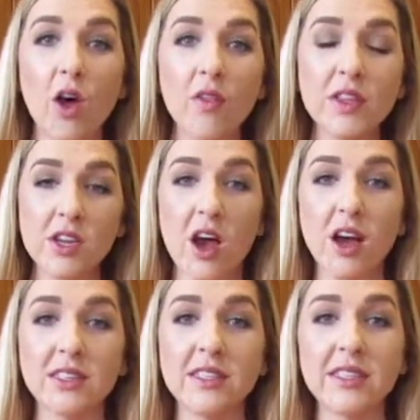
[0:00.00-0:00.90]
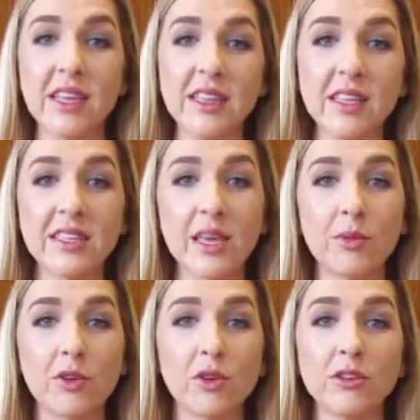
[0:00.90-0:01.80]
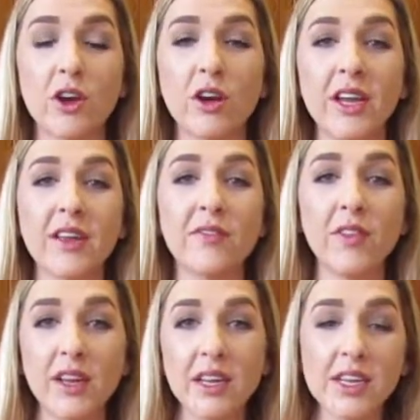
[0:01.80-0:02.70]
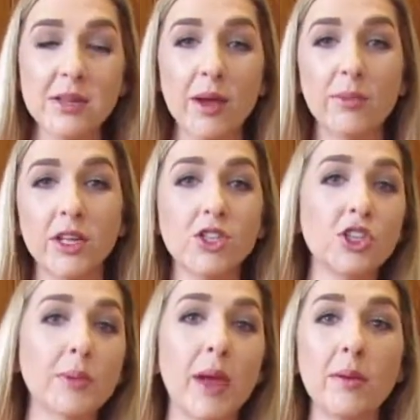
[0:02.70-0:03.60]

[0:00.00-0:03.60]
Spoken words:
all the toxins in these chemicals are getting flooded into my bloodstream